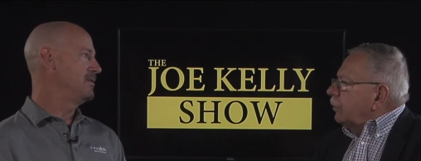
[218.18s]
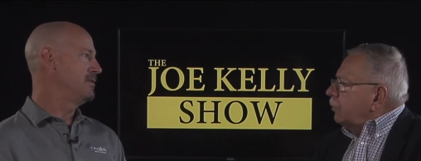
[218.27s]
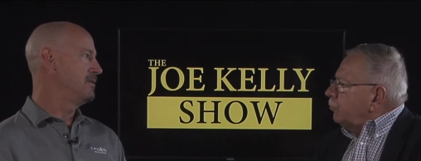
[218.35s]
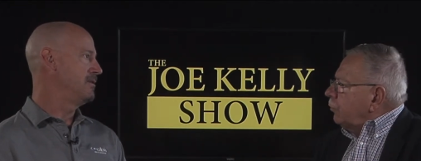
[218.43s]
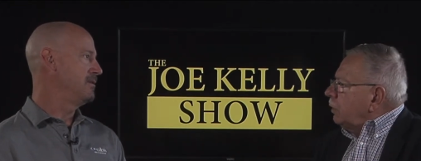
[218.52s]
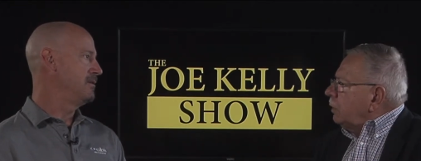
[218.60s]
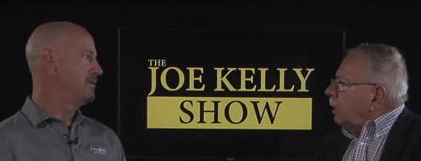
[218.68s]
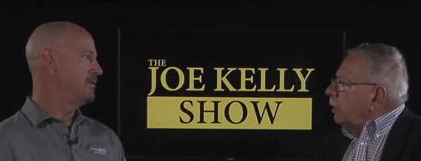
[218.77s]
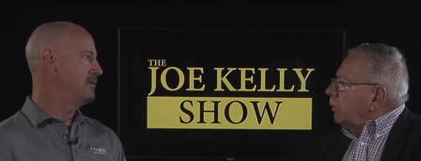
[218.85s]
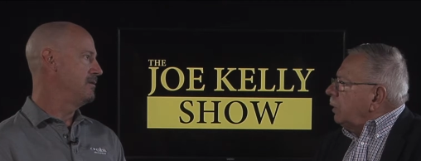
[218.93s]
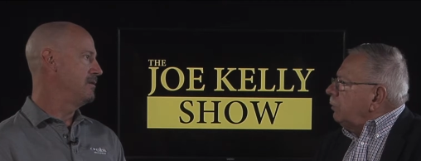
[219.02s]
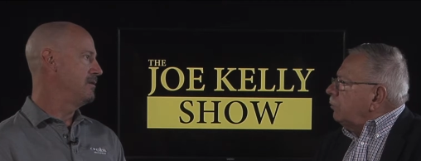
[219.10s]
Speaker 1: They trained
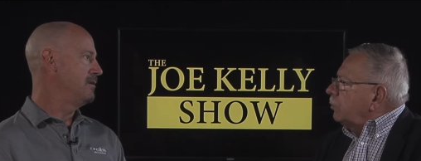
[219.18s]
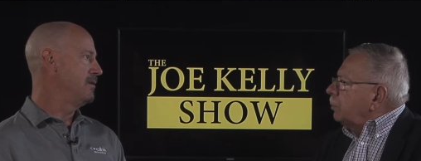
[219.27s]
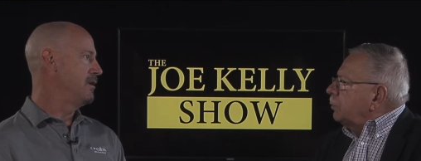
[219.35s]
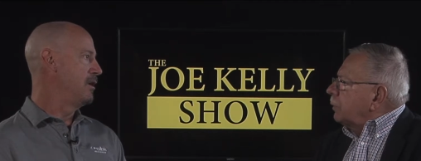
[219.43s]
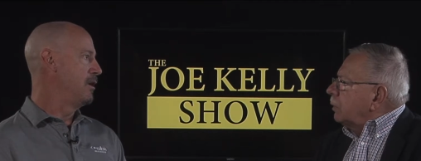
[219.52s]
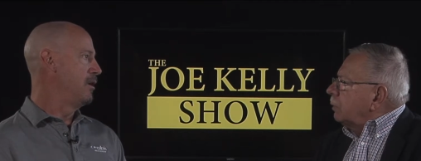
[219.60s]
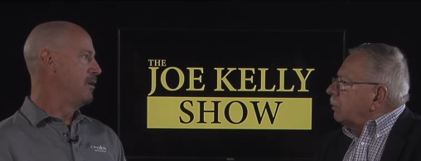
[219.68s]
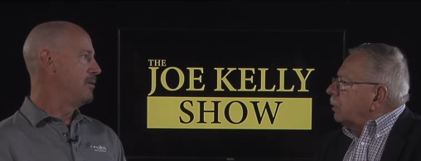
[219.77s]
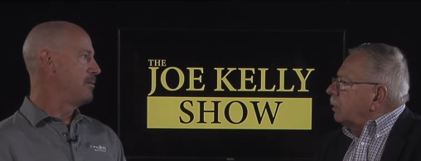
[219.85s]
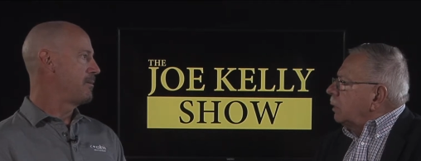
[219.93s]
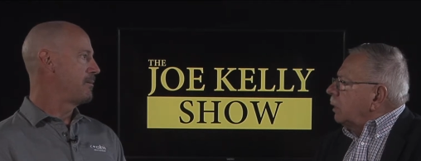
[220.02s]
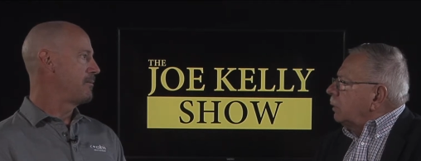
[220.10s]
RNs up
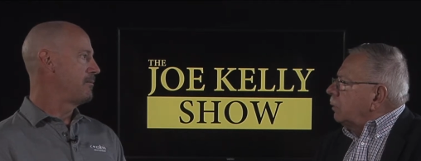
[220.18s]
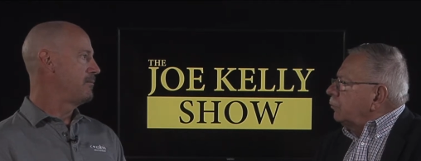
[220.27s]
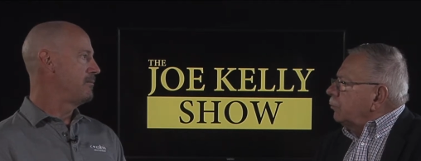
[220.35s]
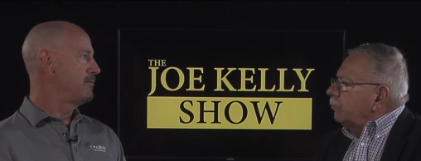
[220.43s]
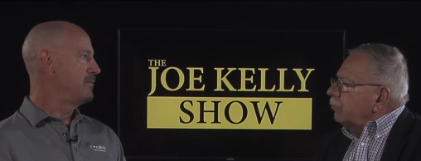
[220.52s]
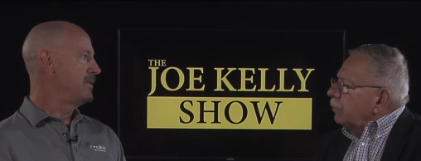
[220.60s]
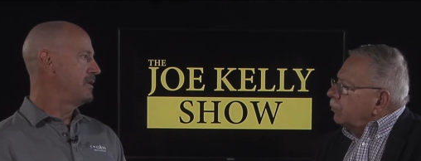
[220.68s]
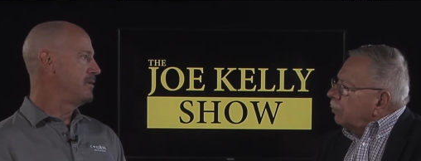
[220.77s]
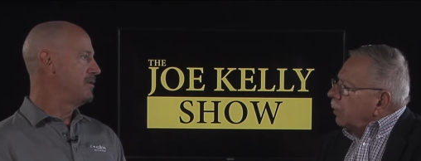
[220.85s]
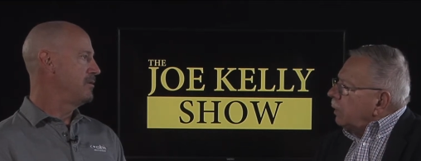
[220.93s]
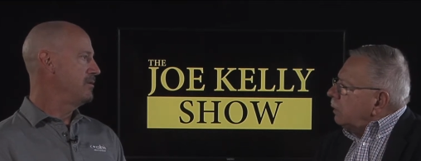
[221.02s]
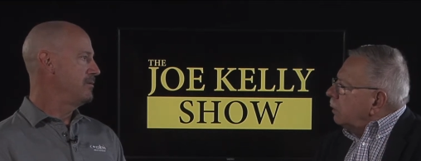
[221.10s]
there. Uh, I know some friends
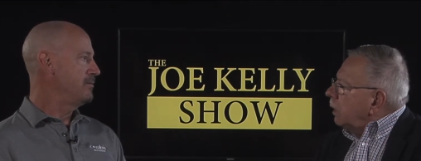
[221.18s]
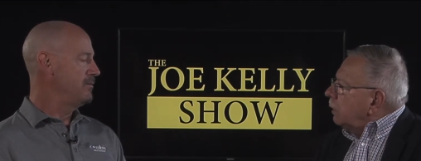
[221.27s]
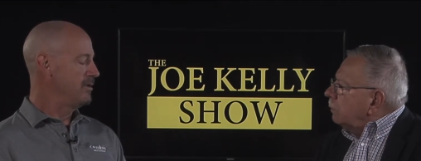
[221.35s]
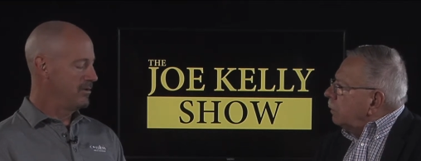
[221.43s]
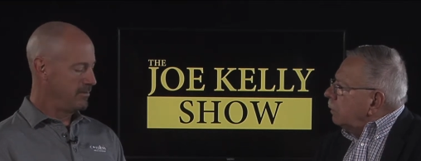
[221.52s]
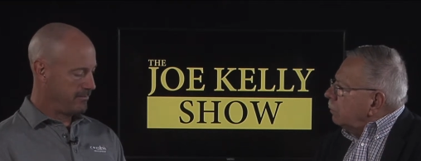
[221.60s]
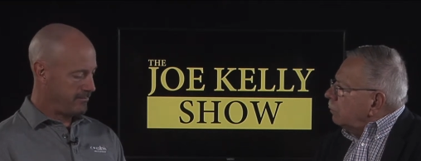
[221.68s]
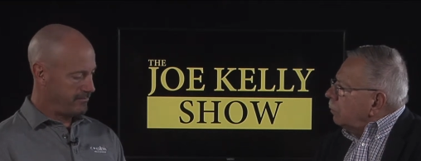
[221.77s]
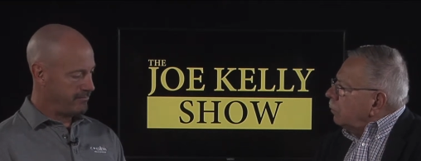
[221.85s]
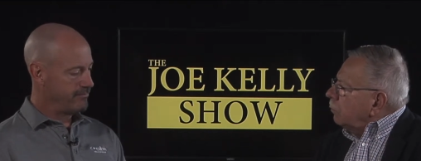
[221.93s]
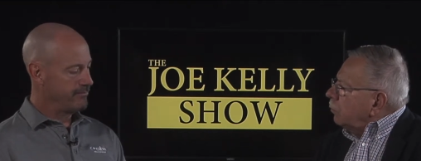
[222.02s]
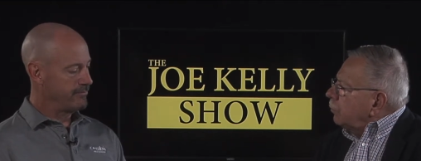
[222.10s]
of mine had their
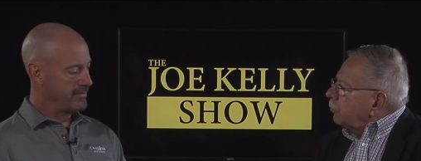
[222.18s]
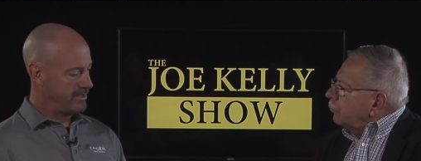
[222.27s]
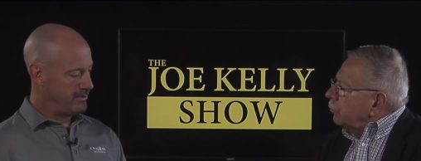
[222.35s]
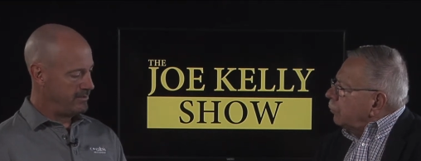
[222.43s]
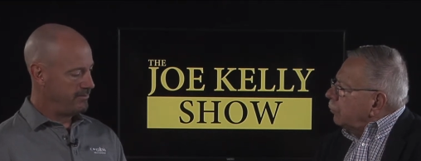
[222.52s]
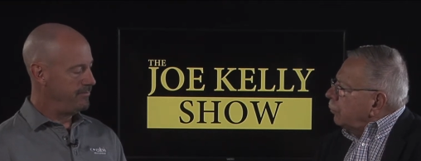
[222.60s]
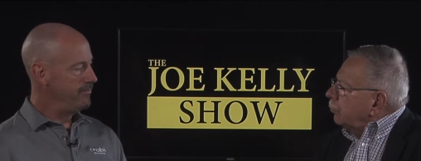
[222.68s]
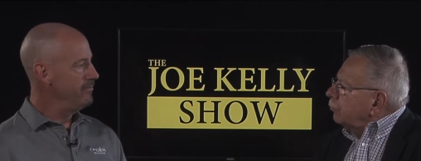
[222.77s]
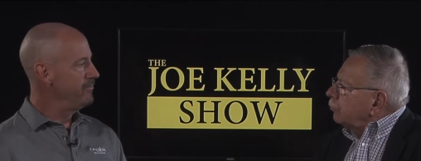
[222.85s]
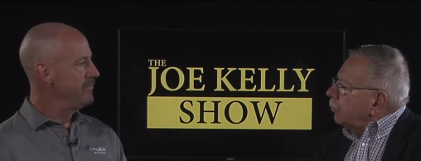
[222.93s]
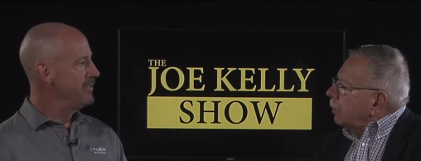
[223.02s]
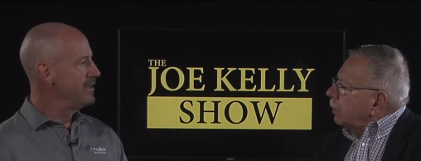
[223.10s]
uh, registered nurse
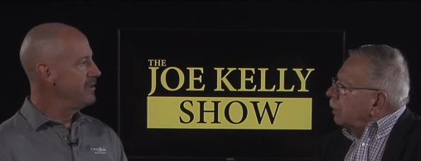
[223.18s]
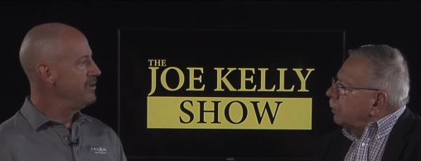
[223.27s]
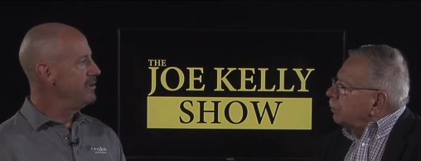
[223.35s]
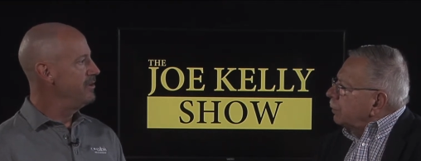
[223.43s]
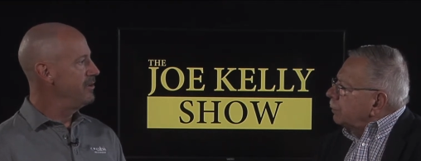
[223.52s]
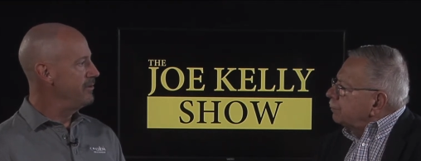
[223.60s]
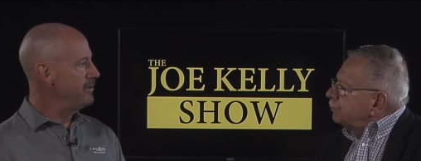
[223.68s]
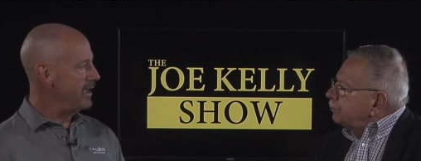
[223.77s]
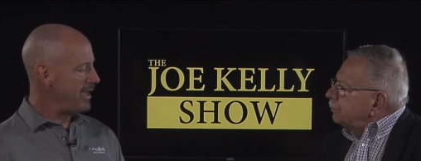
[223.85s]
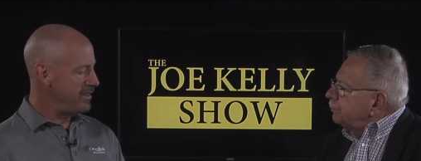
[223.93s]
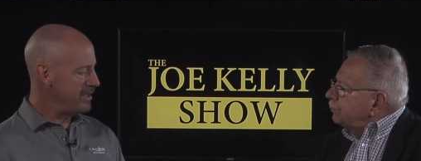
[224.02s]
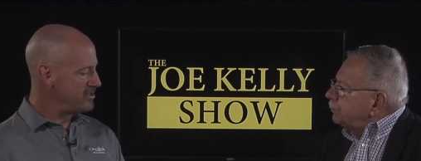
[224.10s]
training up there.
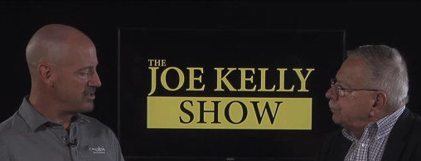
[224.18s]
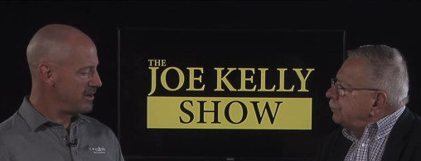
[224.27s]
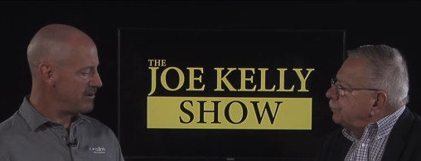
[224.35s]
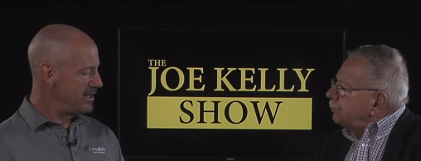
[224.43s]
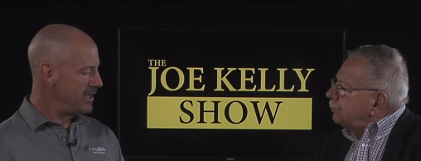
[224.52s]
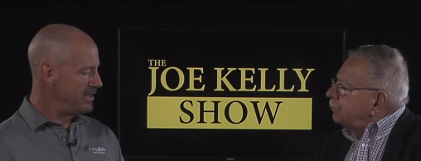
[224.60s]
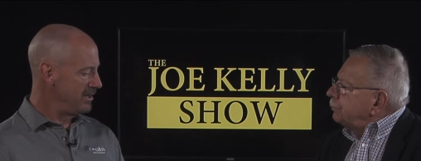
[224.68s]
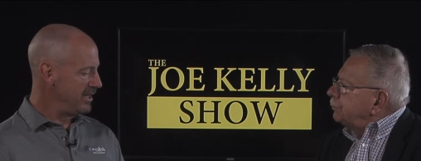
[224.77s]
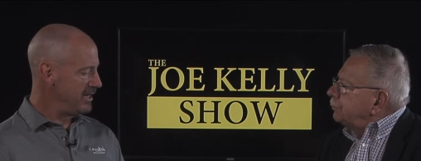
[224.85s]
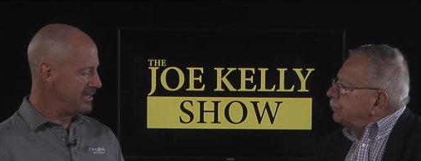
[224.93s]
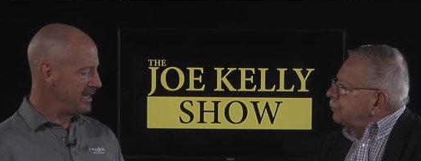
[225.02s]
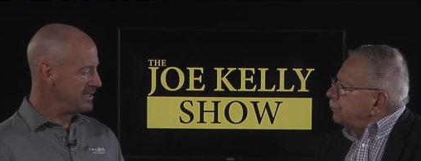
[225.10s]
Speaker 2: Yeah, they started that in the
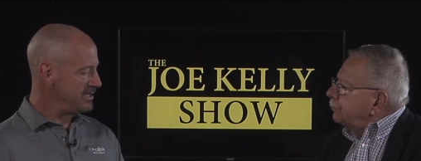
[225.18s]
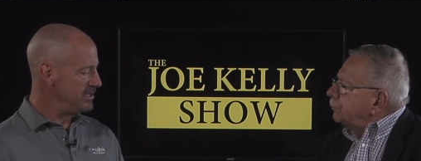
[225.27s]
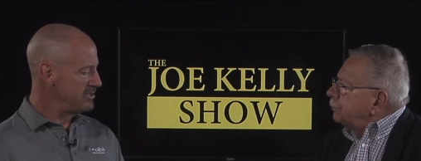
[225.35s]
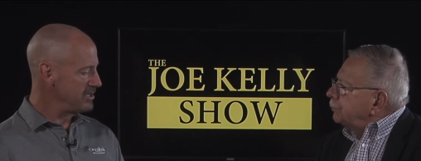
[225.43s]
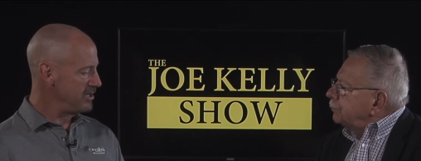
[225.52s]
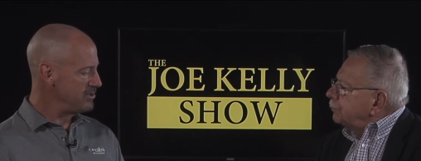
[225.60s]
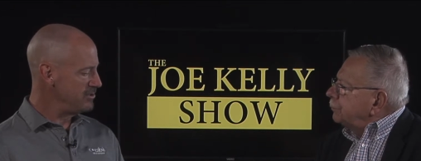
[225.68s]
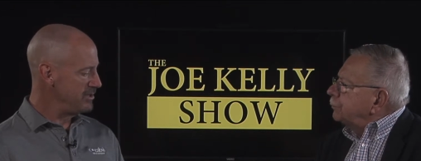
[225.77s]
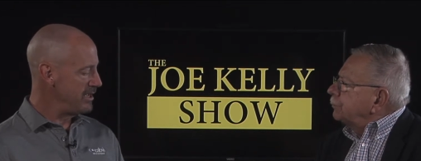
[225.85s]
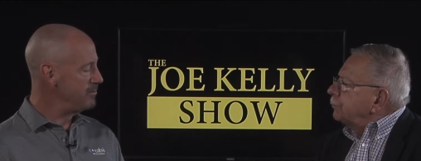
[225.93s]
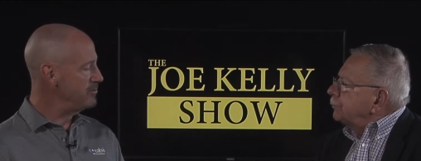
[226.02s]
late 19th century. That